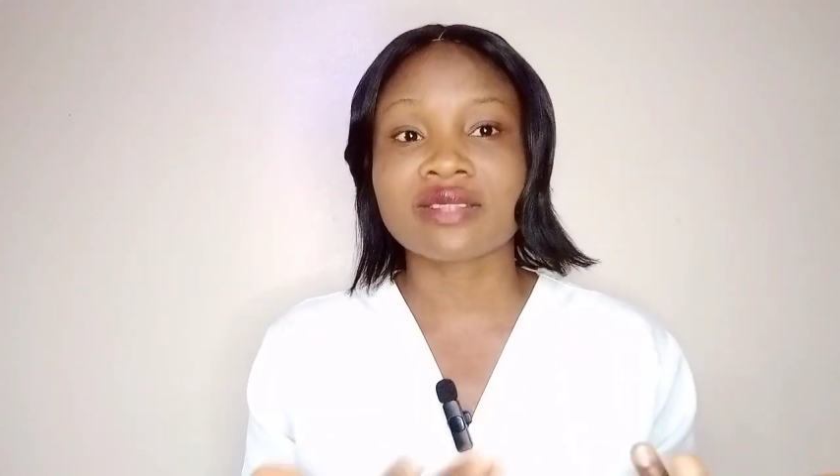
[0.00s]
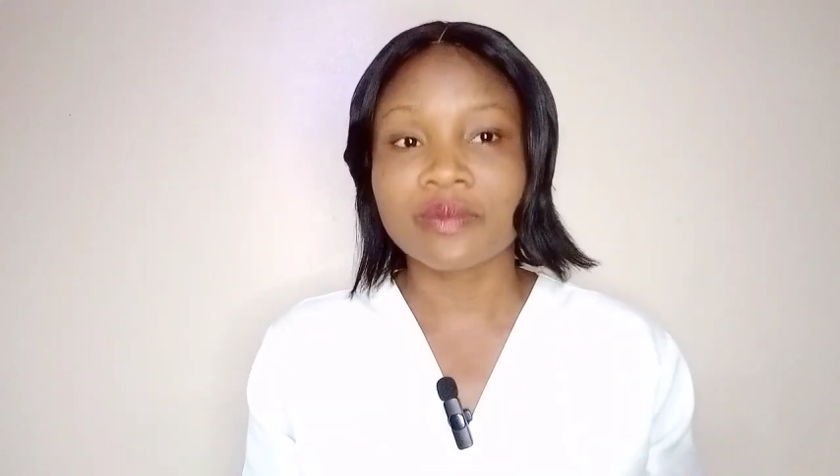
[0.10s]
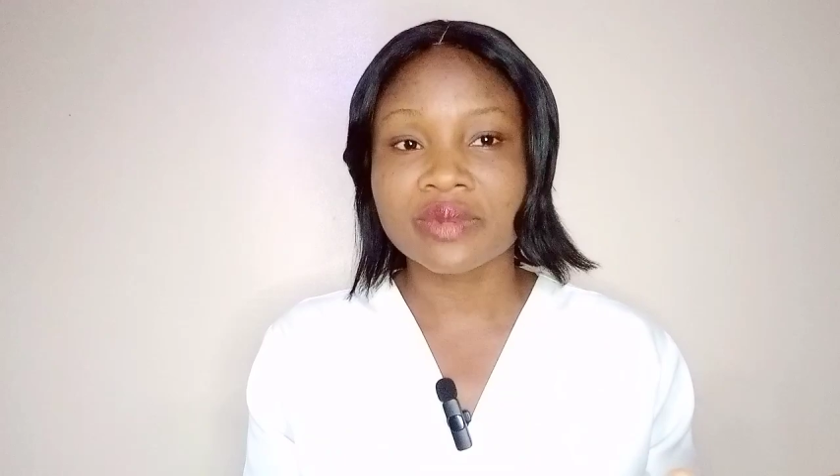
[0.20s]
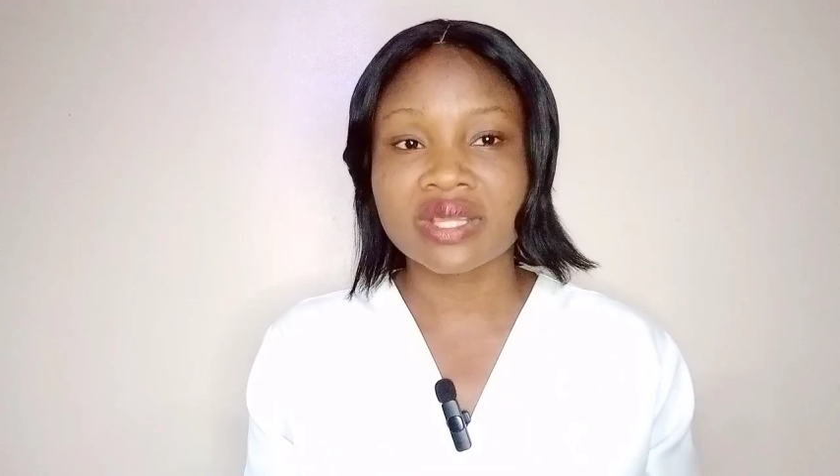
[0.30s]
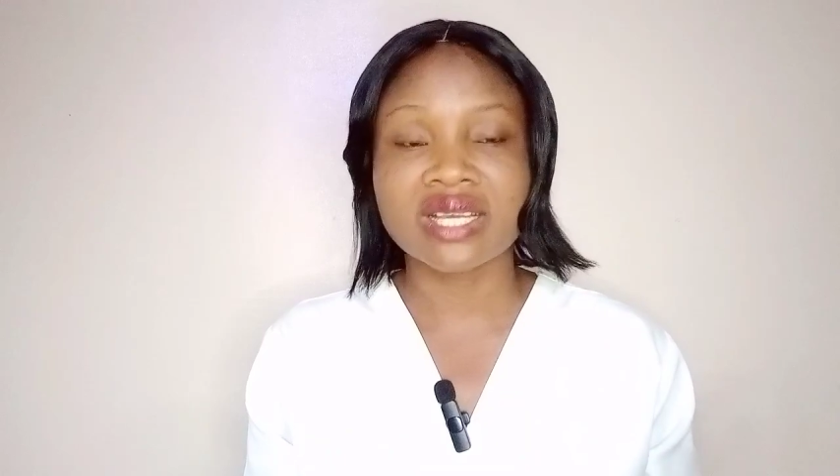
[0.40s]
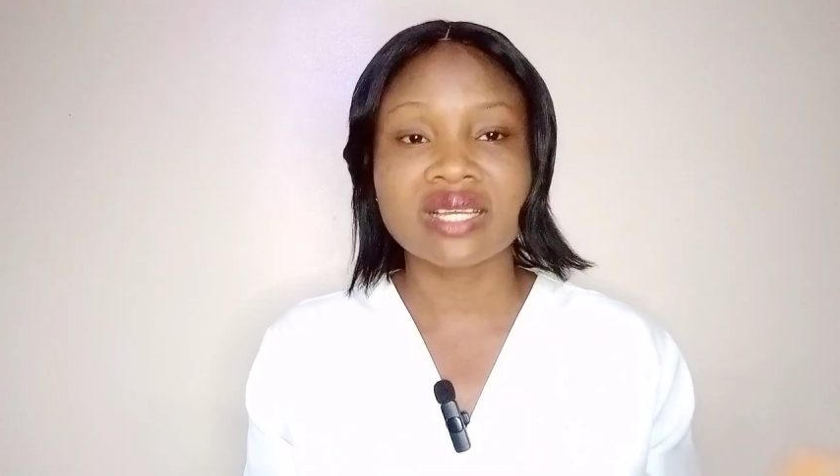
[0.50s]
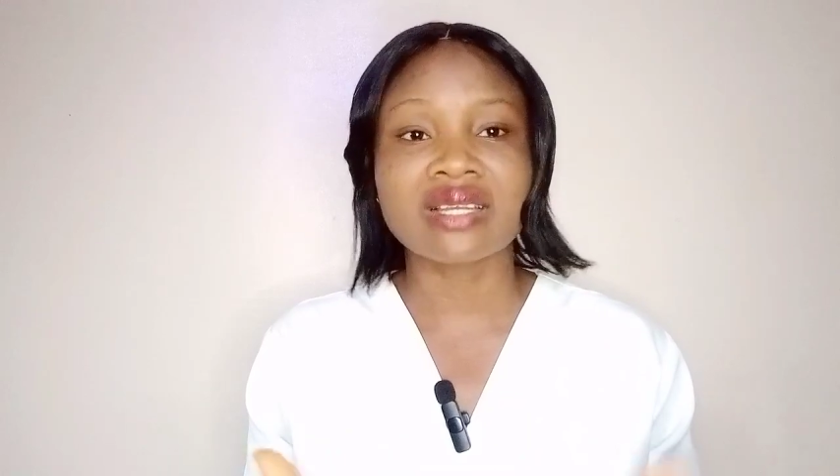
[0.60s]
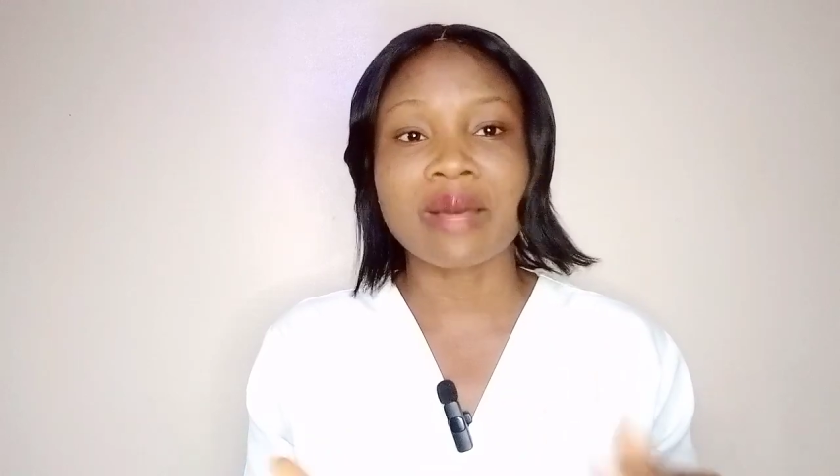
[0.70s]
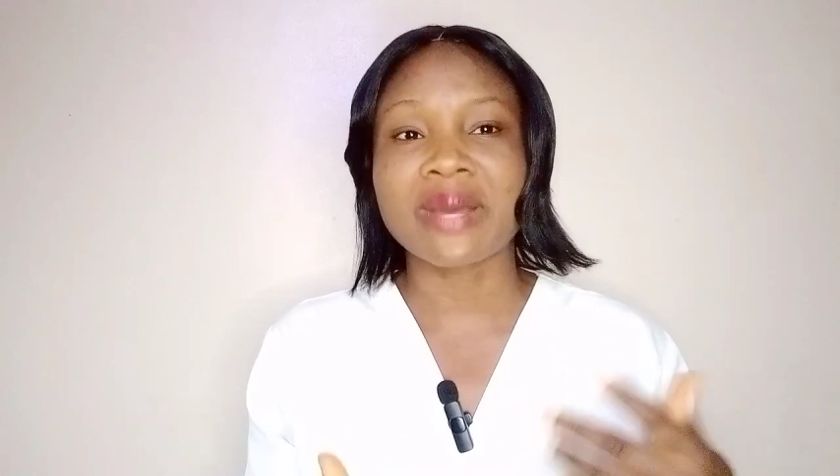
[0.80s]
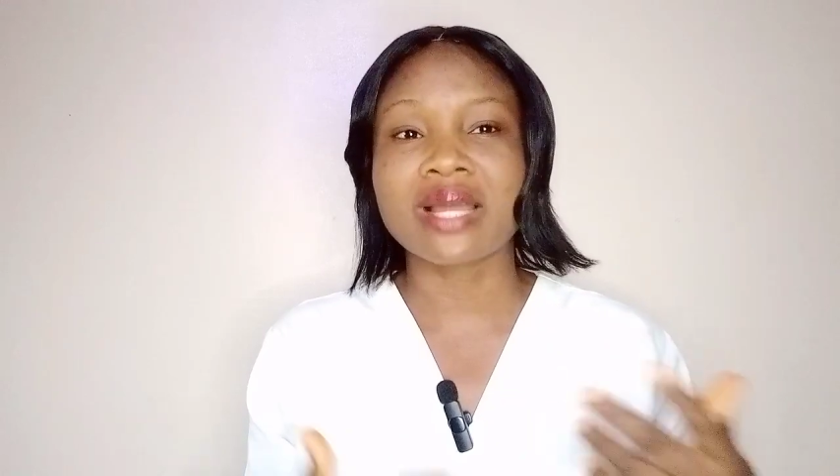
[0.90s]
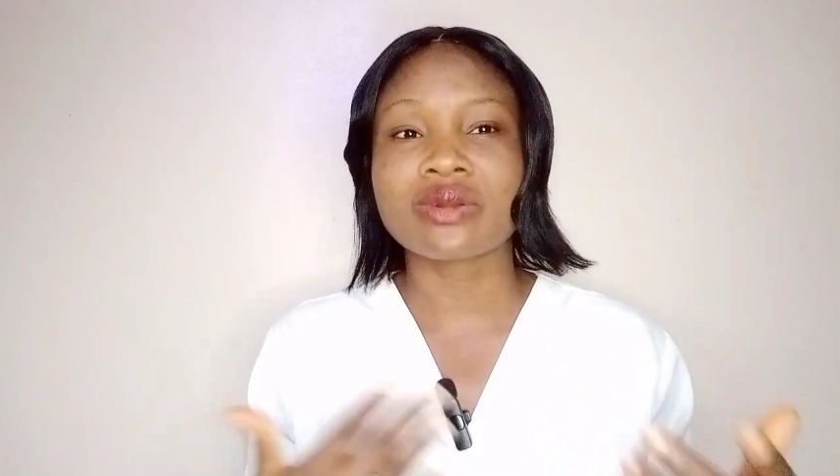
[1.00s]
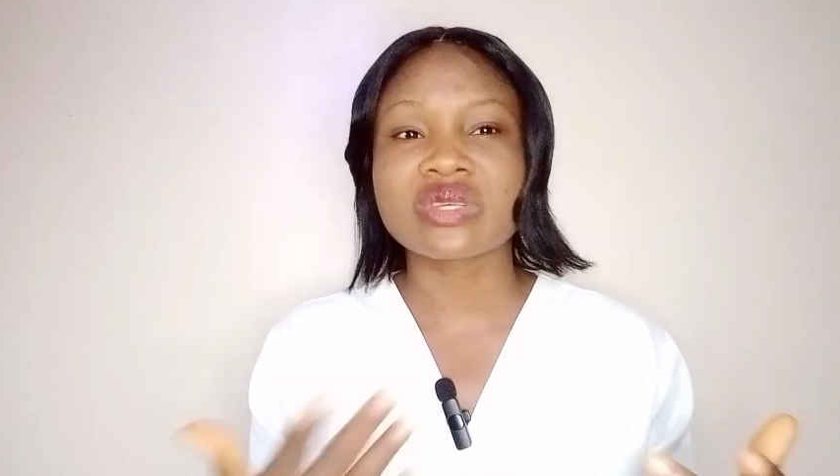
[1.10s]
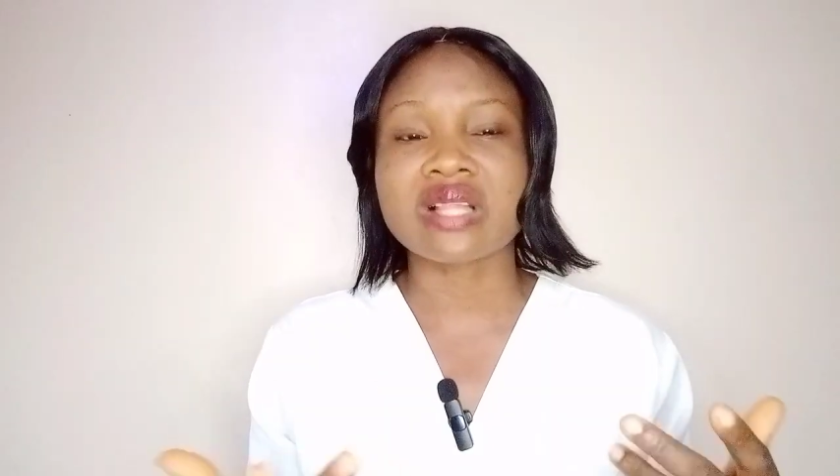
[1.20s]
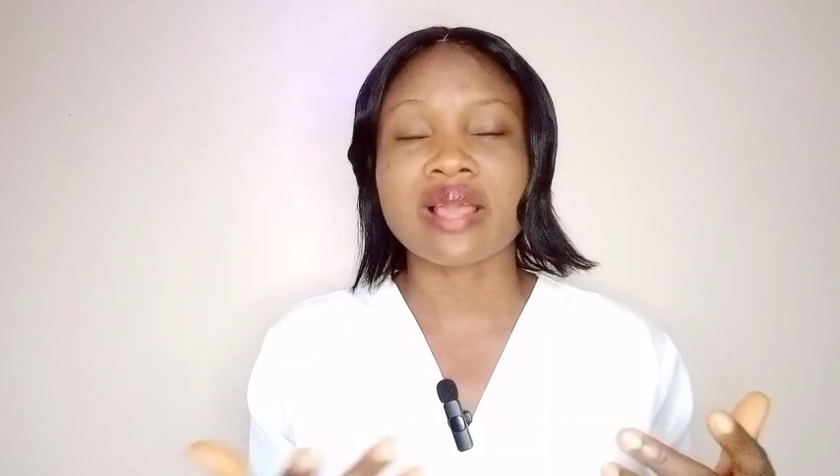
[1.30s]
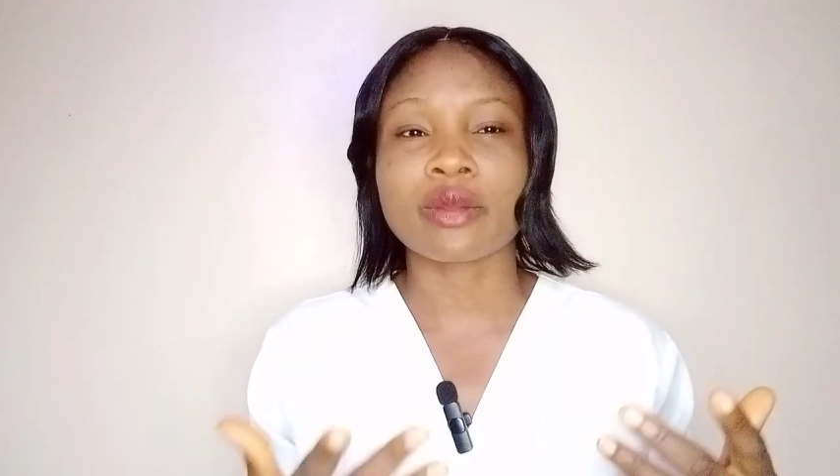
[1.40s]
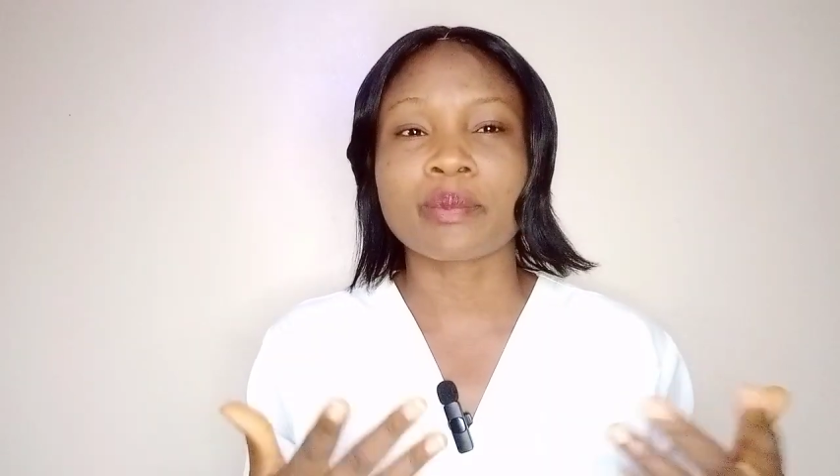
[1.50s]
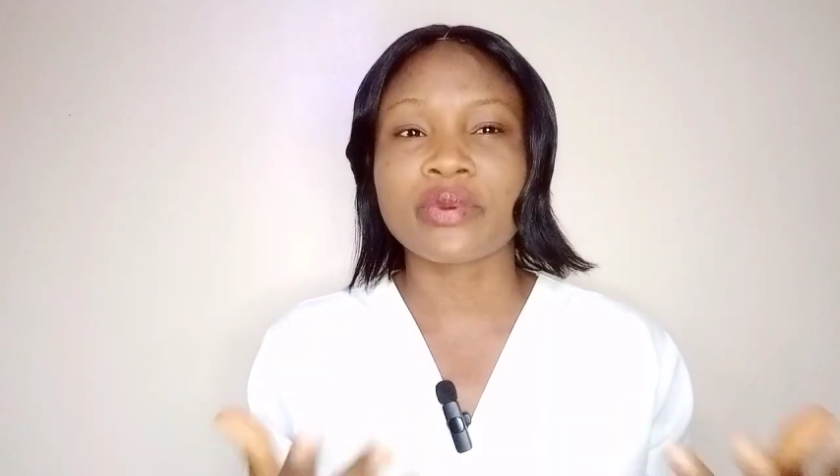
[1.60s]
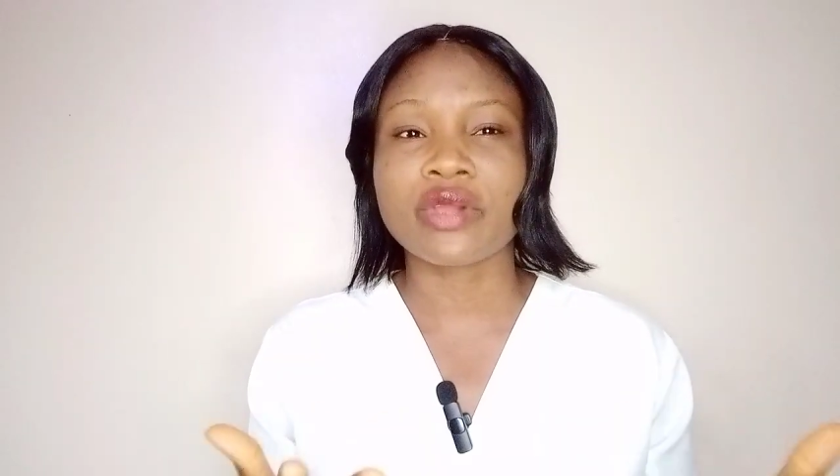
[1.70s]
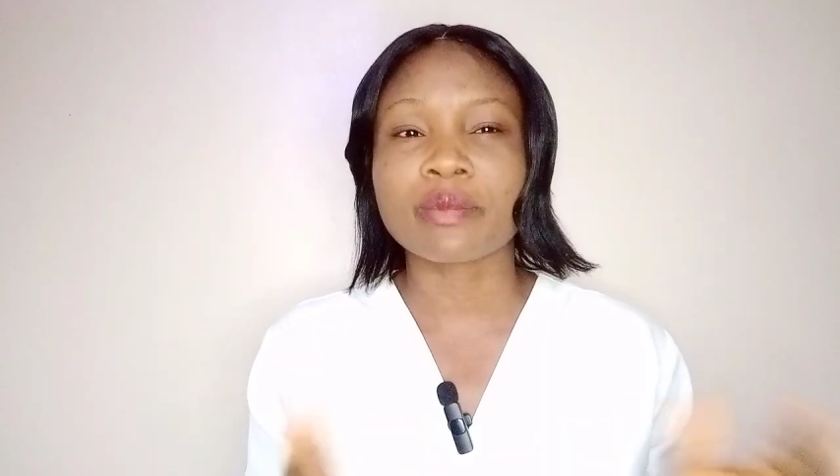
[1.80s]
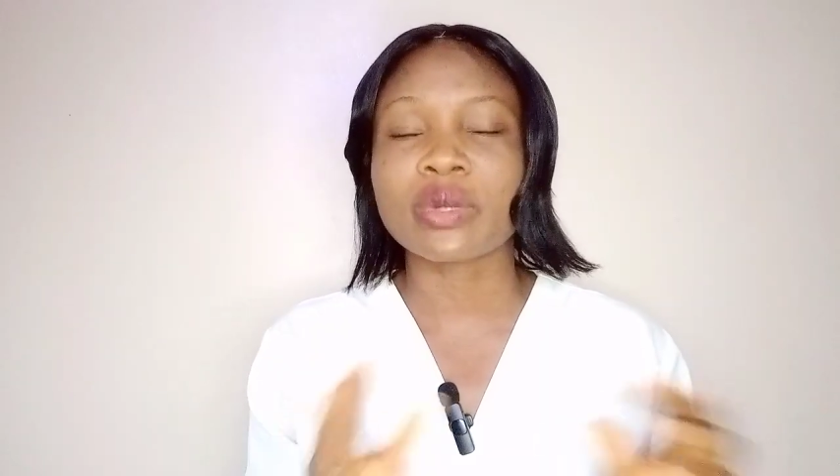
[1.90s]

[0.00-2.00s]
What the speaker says: something that might look like your period,